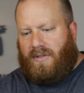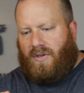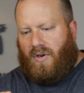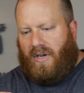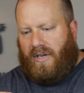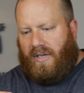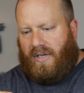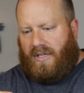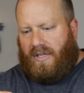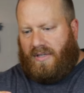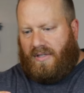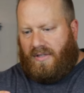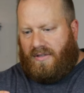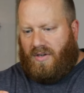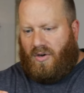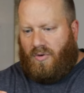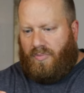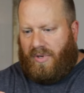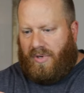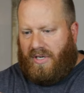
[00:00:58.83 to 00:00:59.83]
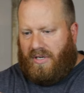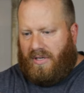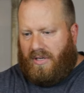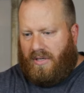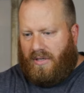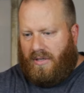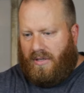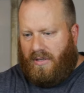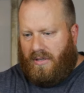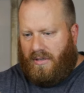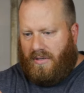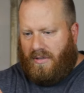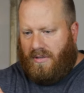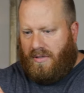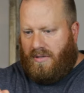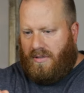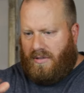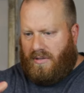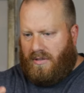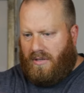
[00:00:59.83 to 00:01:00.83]
Go ahead and get this open.
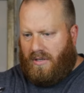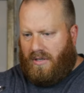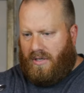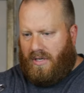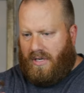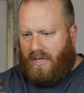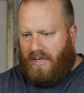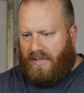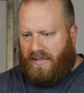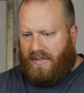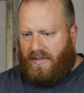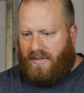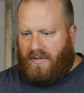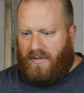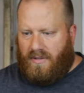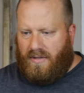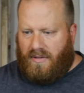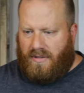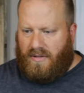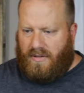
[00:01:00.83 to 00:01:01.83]
Good hiss.